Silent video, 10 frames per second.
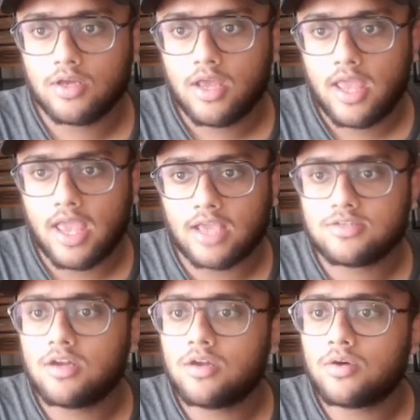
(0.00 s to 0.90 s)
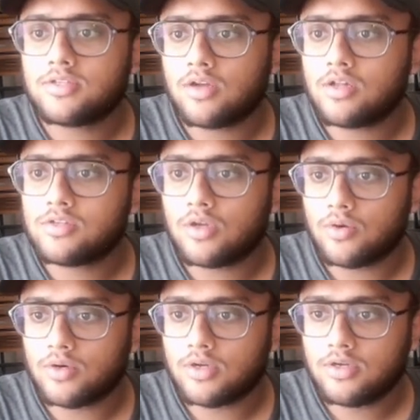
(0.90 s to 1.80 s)
External loads are also
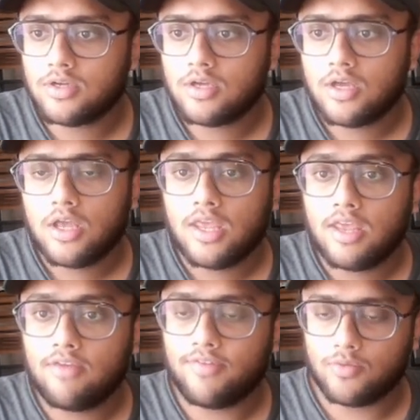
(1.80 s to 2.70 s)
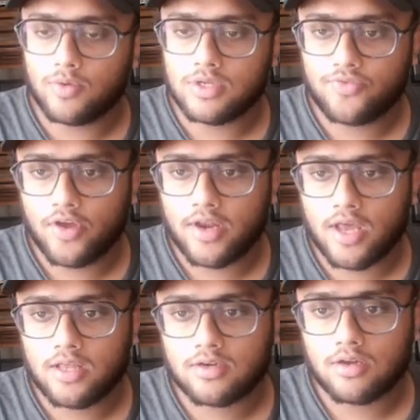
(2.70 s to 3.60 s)
loaded. If it was for
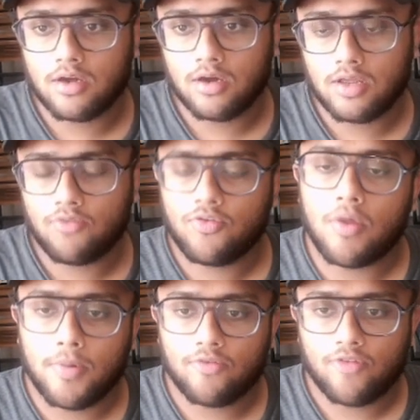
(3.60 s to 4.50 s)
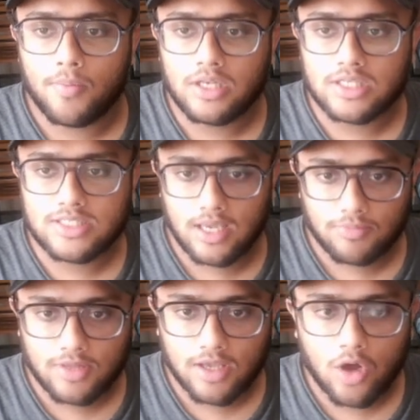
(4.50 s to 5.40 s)
our, if we were performing the same
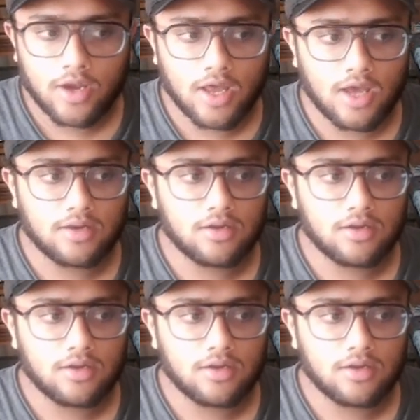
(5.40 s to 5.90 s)
thing on our